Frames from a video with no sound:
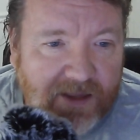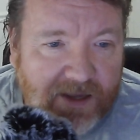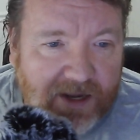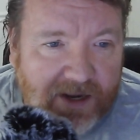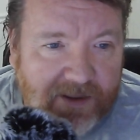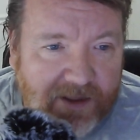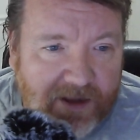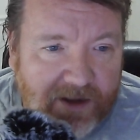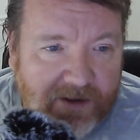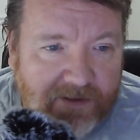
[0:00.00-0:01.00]
and
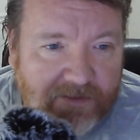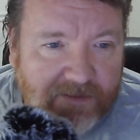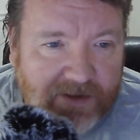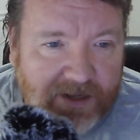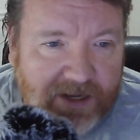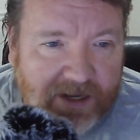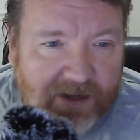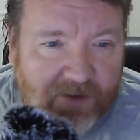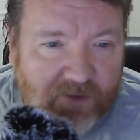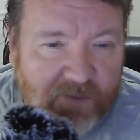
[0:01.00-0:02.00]
then it
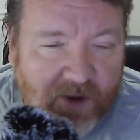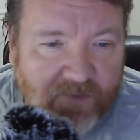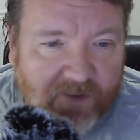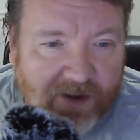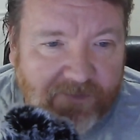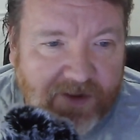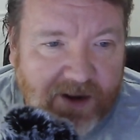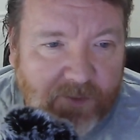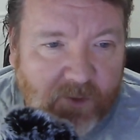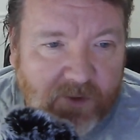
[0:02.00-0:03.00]
goes my file
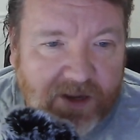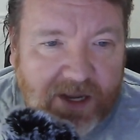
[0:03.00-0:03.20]
available